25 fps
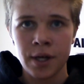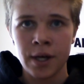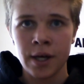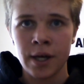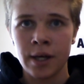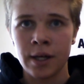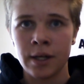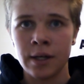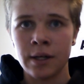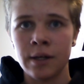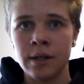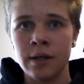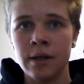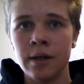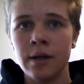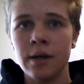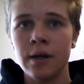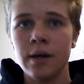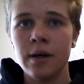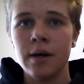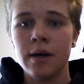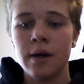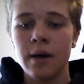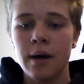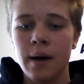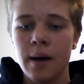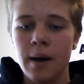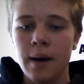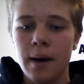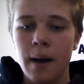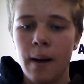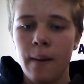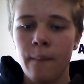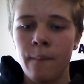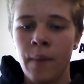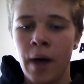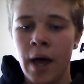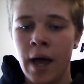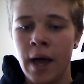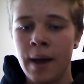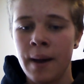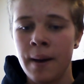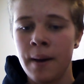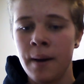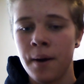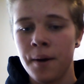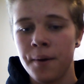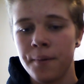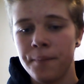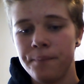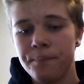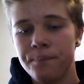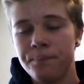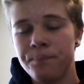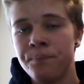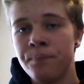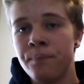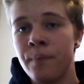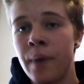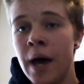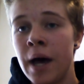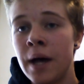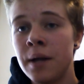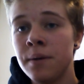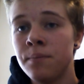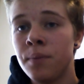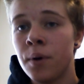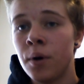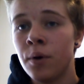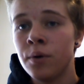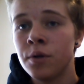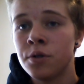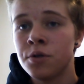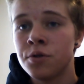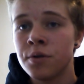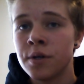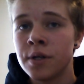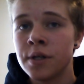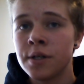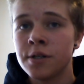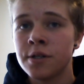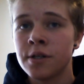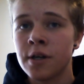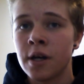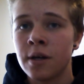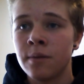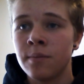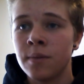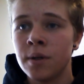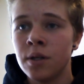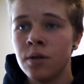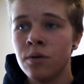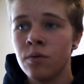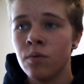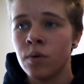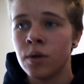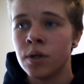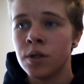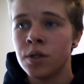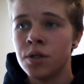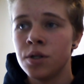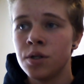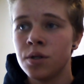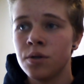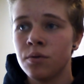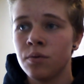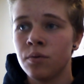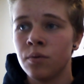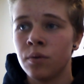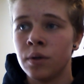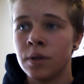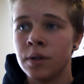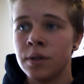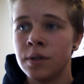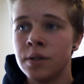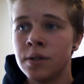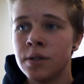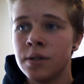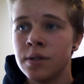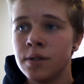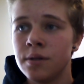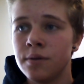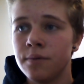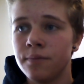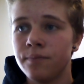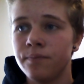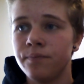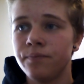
And my bat poetry assignment, which was